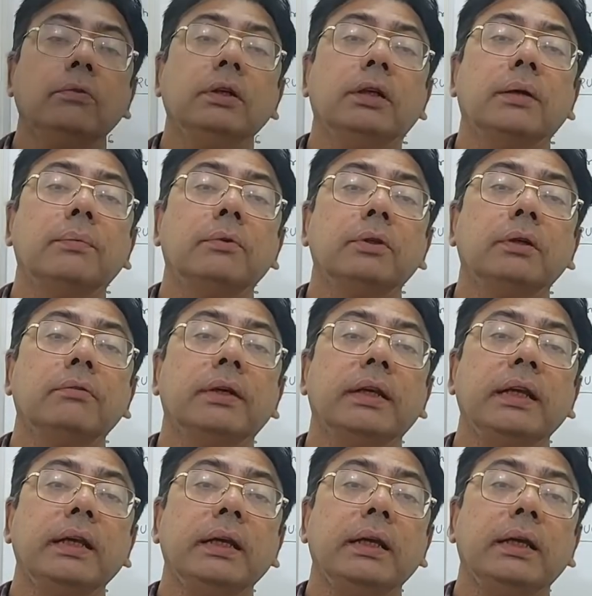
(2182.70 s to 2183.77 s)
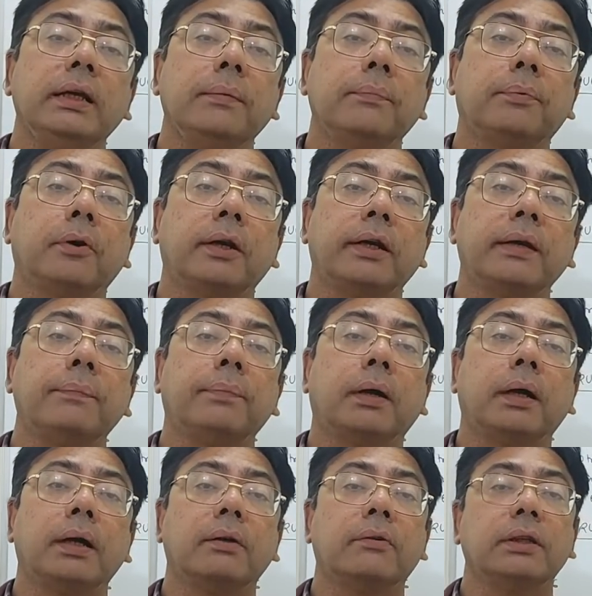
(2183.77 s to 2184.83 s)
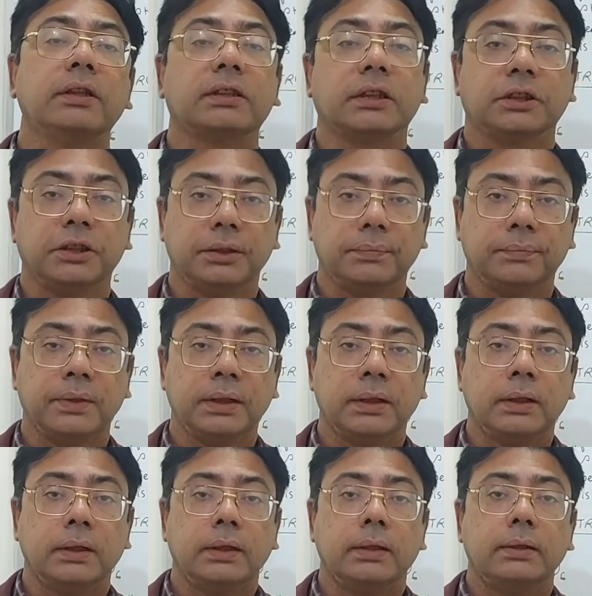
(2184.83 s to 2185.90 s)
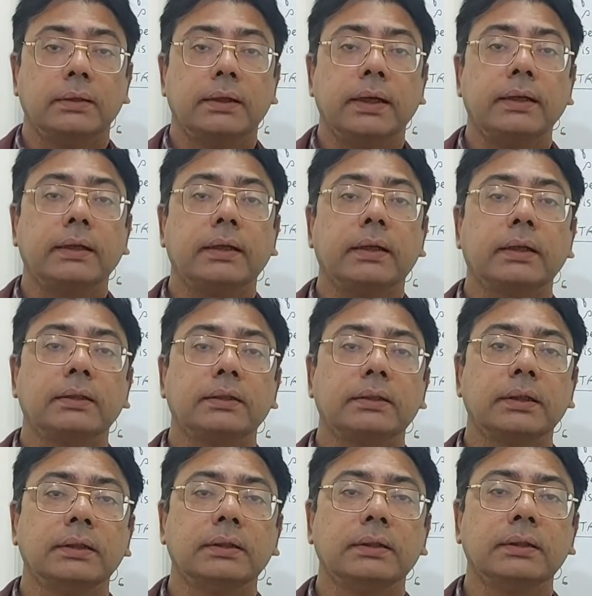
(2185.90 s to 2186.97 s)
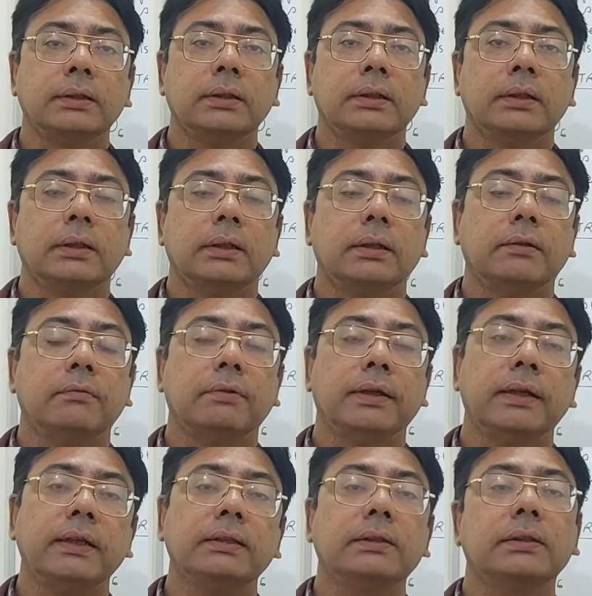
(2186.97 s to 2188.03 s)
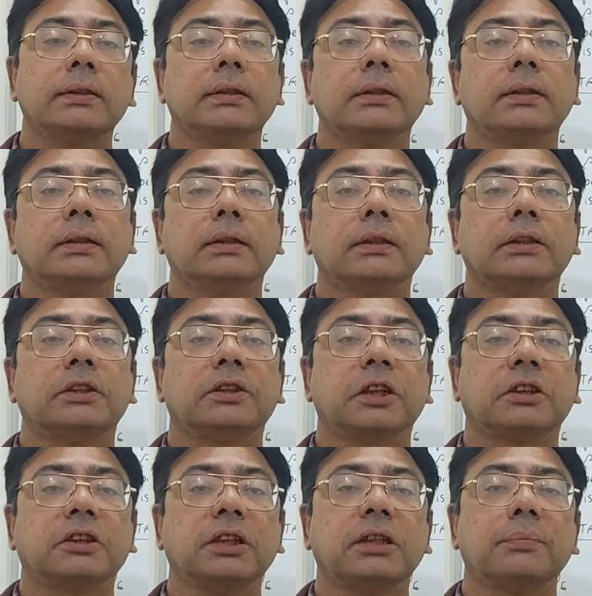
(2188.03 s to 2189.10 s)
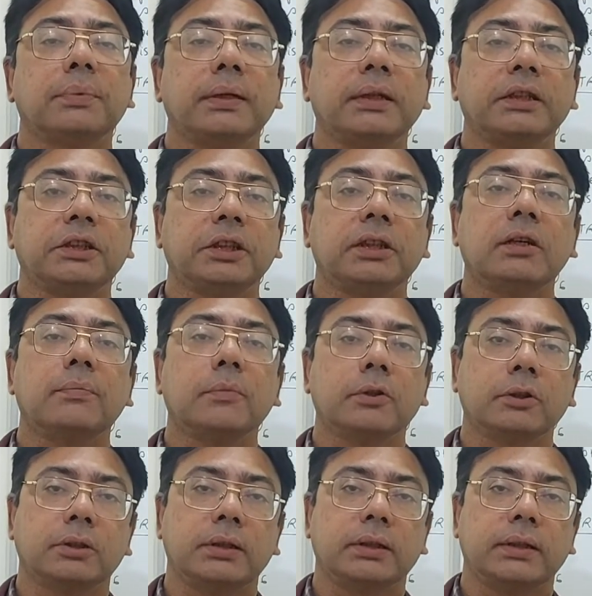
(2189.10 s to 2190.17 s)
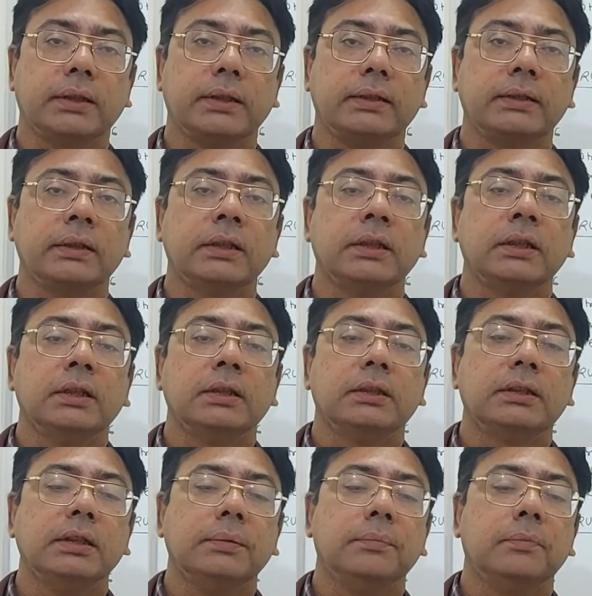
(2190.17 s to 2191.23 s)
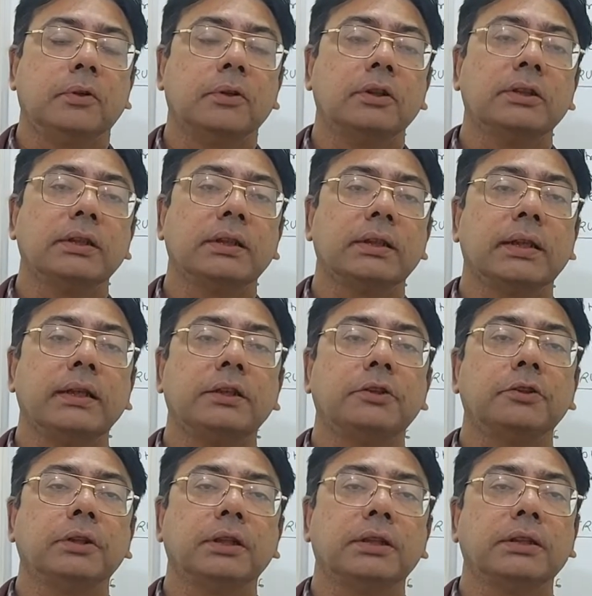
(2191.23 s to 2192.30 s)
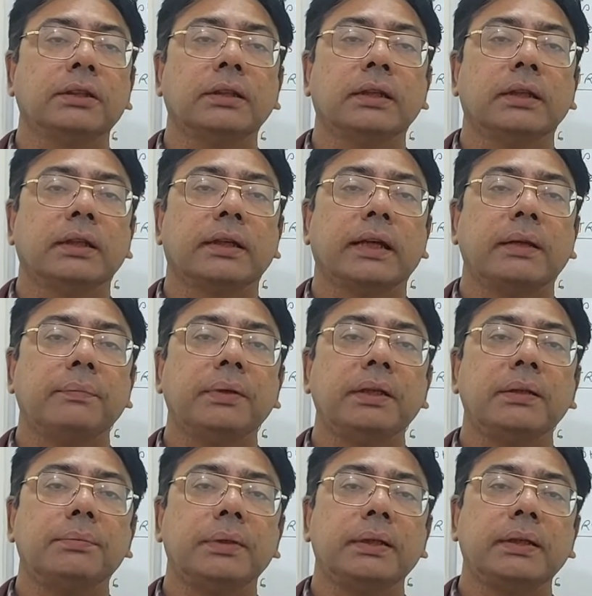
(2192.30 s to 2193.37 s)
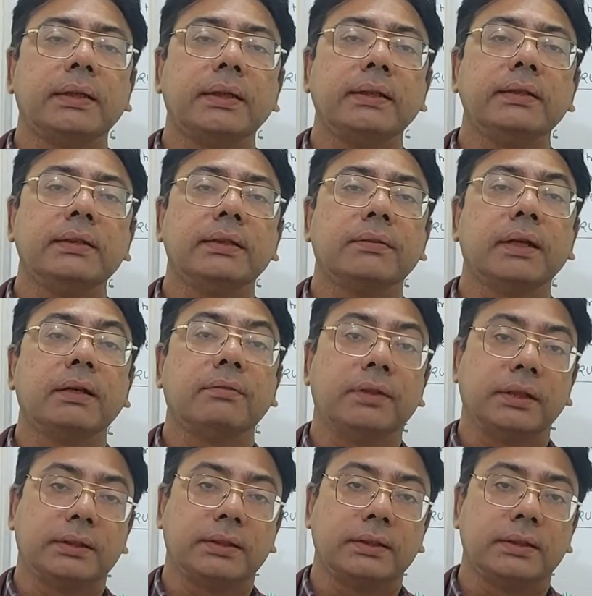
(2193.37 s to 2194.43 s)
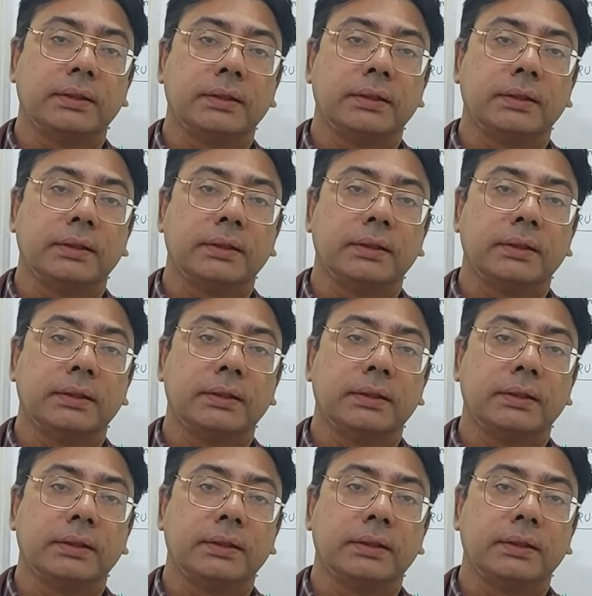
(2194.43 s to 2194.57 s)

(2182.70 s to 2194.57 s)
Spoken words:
we come to a very important part of our discussion that concerns various structural representation of monosaccharides. See, monosaccharide sugars can be represented in several ways,